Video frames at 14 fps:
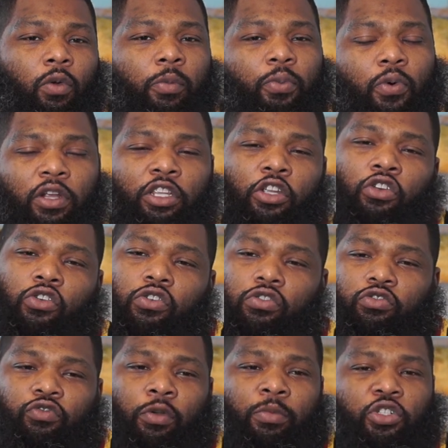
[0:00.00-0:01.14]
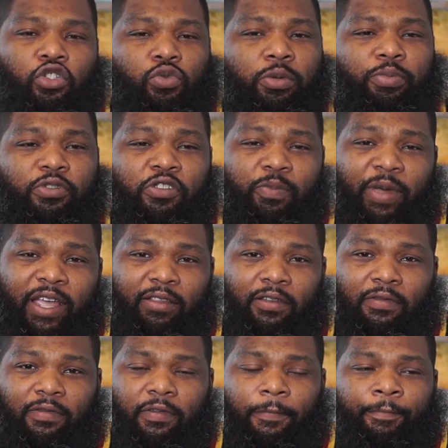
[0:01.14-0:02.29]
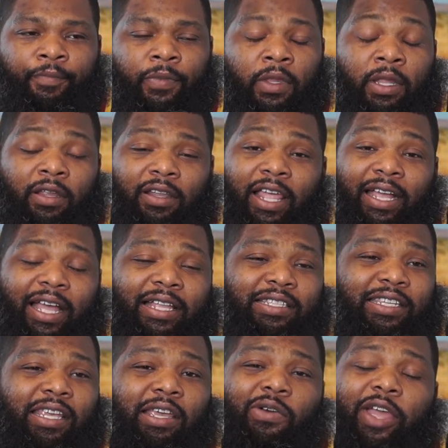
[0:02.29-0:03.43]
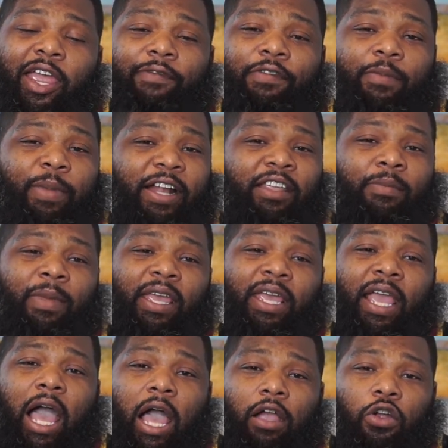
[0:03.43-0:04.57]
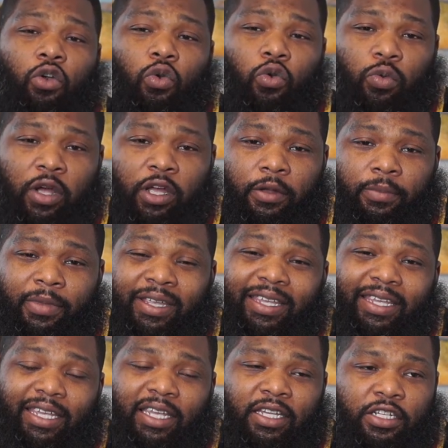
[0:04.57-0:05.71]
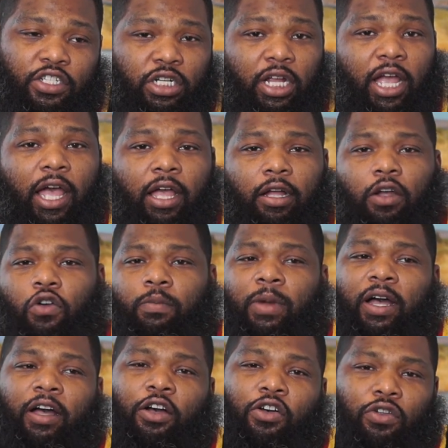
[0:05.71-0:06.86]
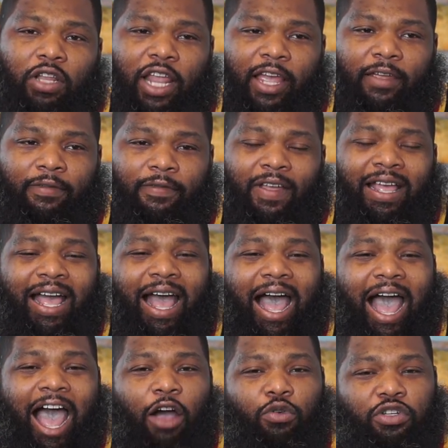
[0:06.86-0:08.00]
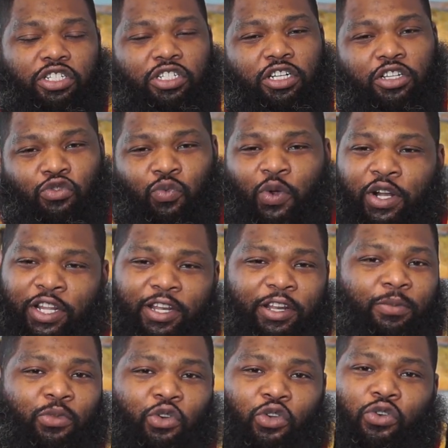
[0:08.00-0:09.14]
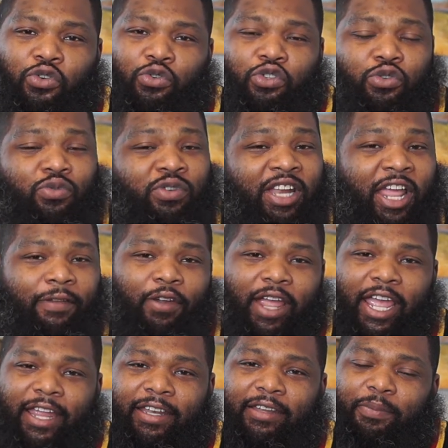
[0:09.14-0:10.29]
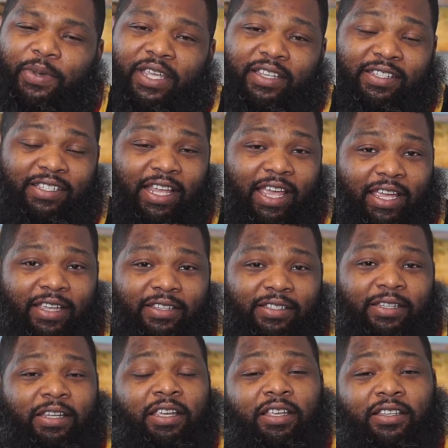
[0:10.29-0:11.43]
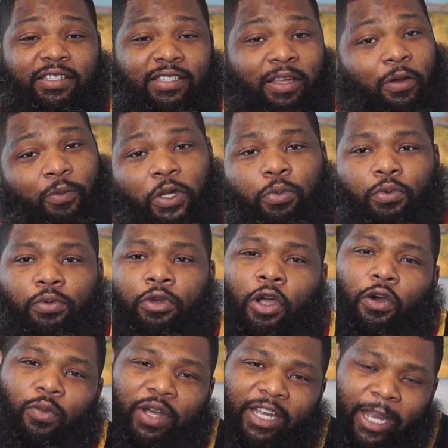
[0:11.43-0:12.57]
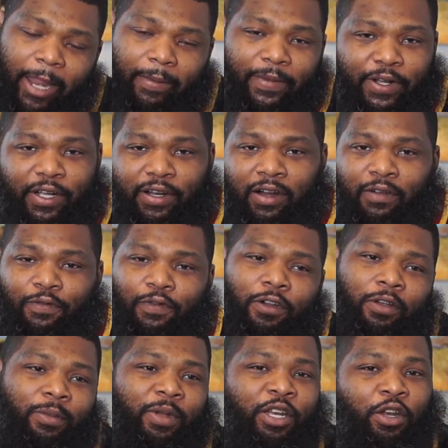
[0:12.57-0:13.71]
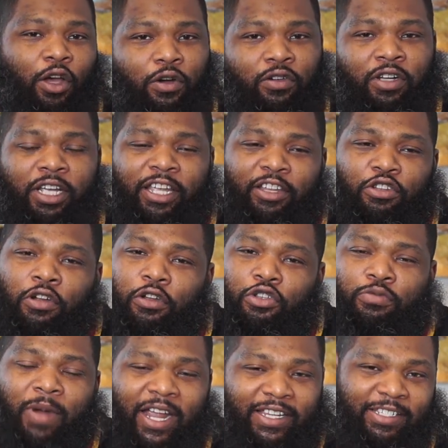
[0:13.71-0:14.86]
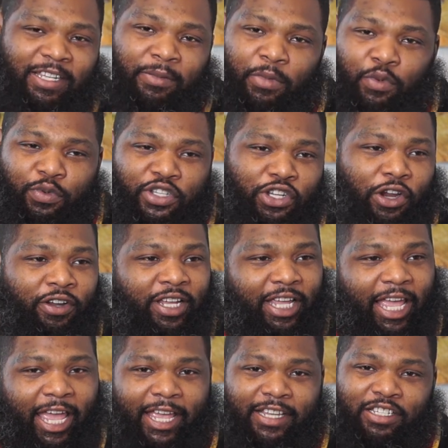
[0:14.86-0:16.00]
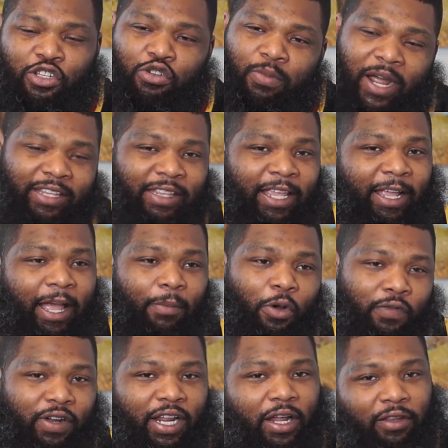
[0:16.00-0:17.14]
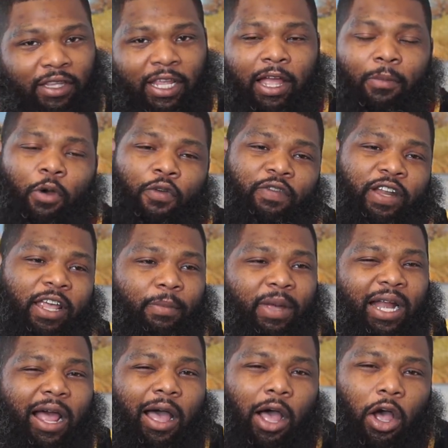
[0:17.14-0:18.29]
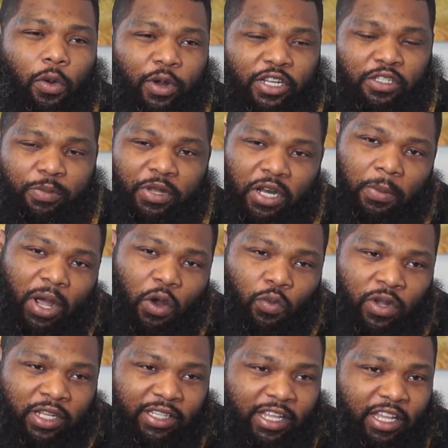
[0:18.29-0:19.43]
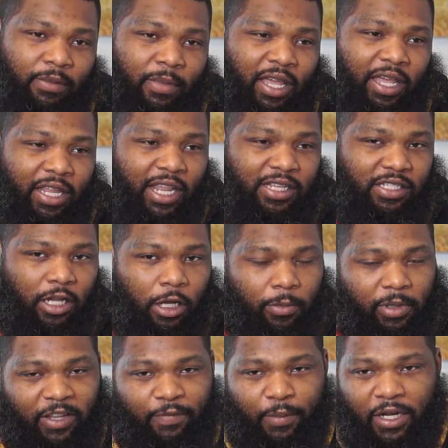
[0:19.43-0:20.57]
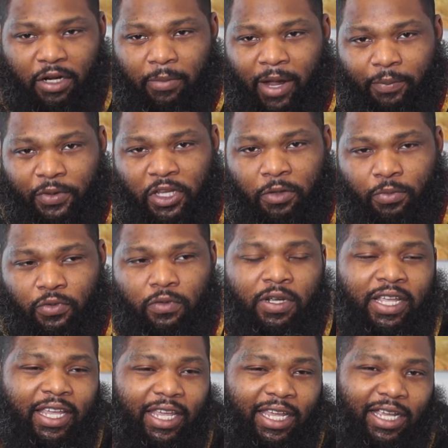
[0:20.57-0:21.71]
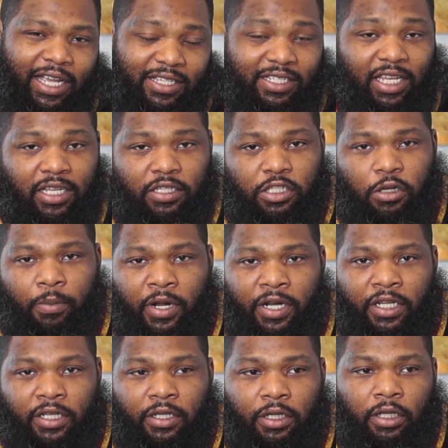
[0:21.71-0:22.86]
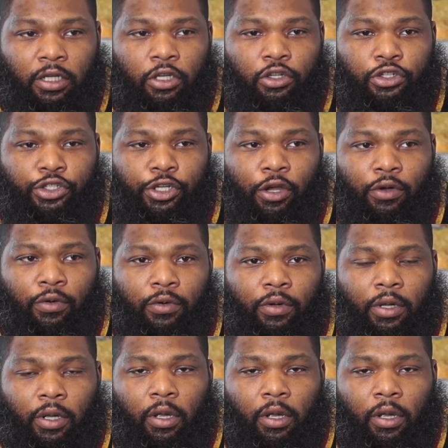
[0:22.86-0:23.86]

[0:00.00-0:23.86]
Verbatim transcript: to report the news from a street perspective. Like I tell everybody, man, I grew up in Chicago my whole life. I was just one of them dudes who never had to pick sides. Some people know what neighborhood I'm from and know, you know, you might see me with certain guys and you might think I'm over there, think I'm over there, but I always been about one thing, man, and that's upliftment of my people and us getting some money. So